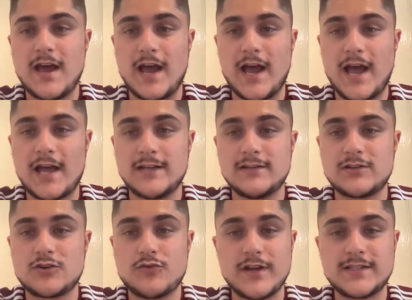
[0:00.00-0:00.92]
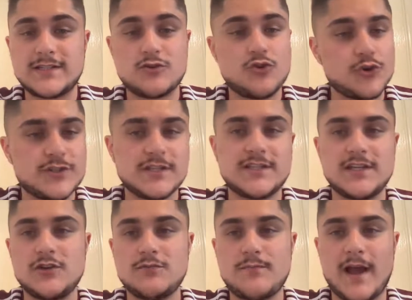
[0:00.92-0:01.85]
And Chris, good to see
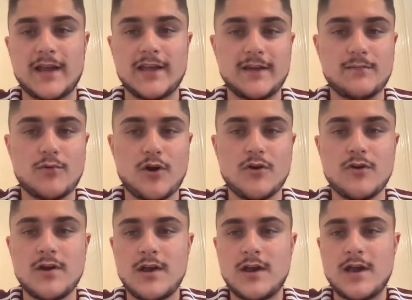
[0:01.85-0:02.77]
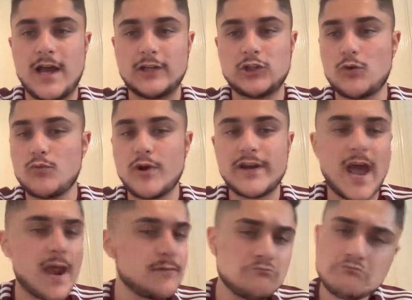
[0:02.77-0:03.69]
you back here, bro. And don't worry,
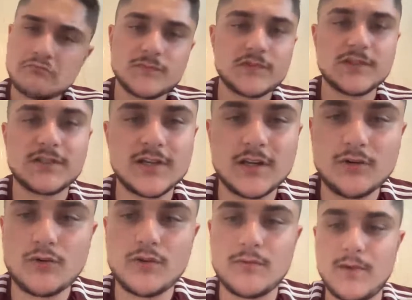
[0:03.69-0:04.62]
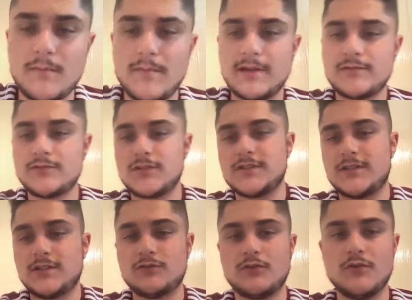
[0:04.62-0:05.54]
Dan, just ignore them, my man. Just
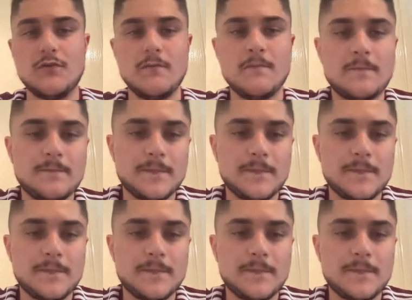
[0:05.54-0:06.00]
ignore them.